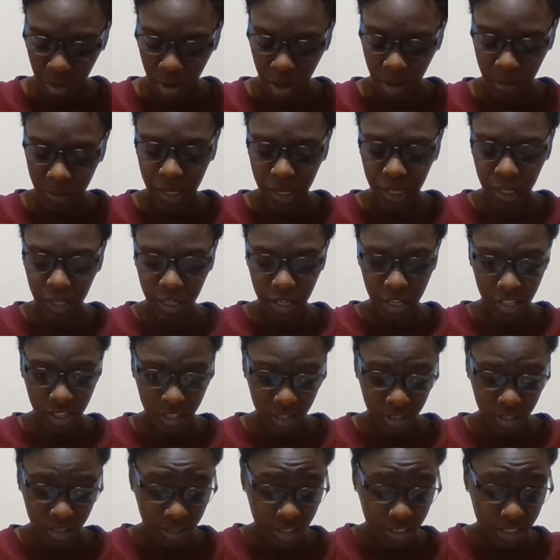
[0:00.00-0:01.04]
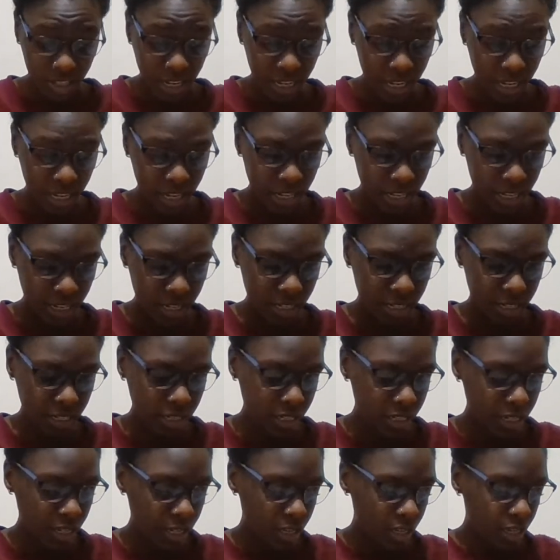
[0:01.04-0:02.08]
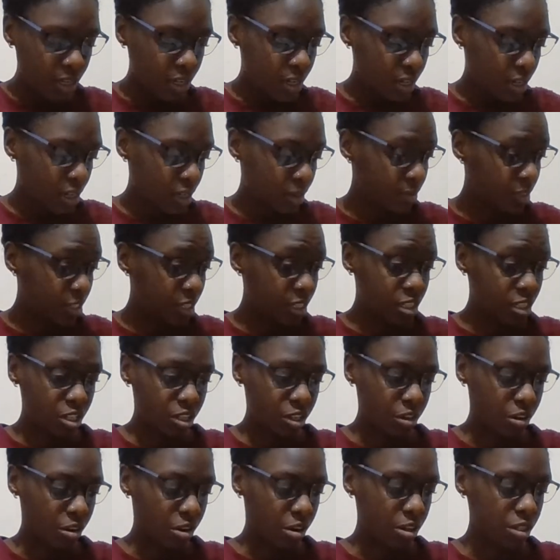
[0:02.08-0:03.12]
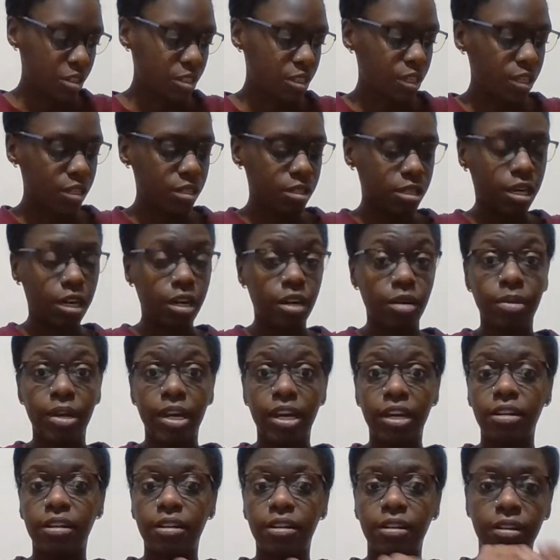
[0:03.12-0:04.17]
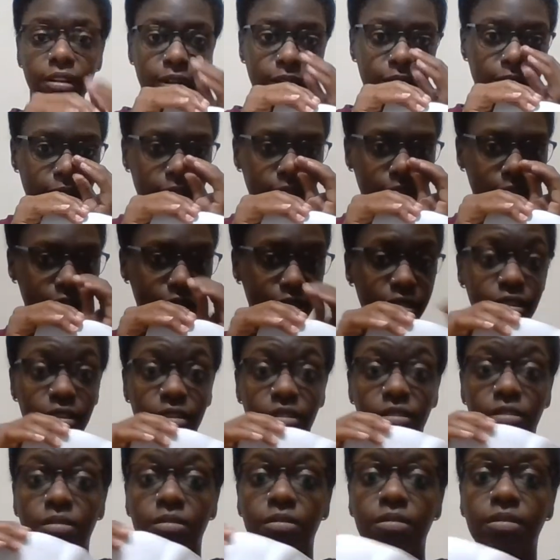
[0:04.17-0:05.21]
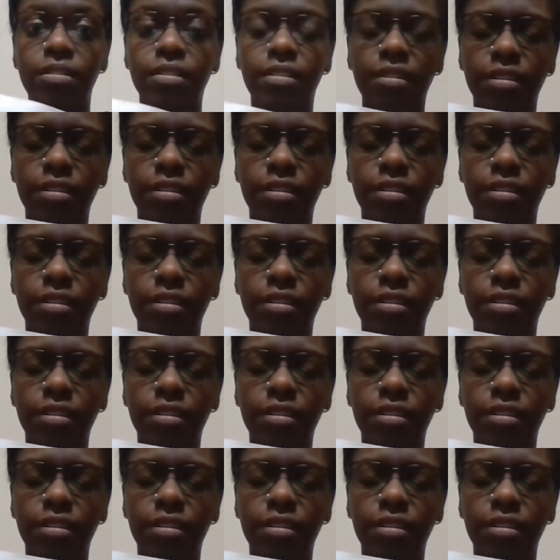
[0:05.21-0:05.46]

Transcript: prominent colors, and I'm stitching across the entire pattern. So